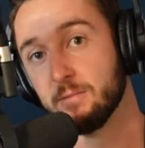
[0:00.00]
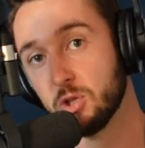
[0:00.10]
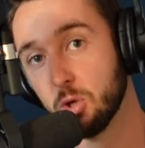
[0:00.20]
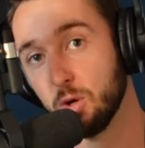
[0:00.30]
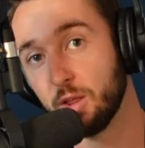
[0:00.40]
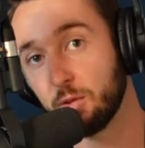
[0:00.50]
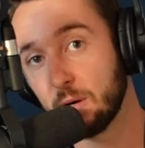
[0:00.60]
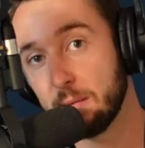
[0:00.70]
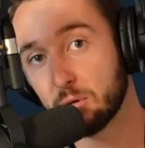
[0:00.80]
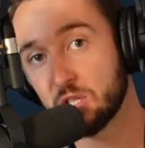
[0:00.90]
2 to
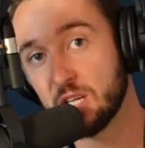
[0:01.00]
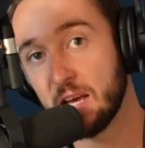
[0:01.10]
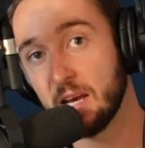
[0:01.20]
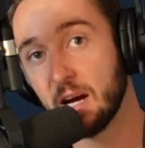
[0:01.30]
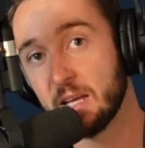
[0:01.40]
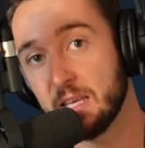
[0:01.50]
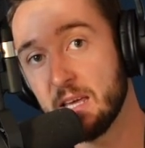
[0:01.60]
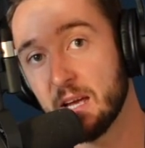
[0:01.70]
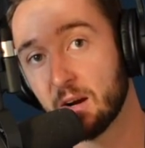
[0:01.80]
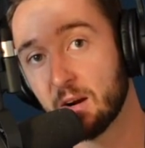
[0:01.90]
3% a
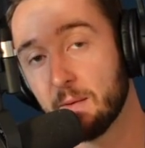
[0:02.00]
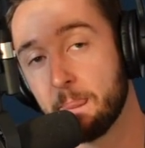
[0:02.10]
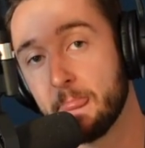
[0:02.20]
year,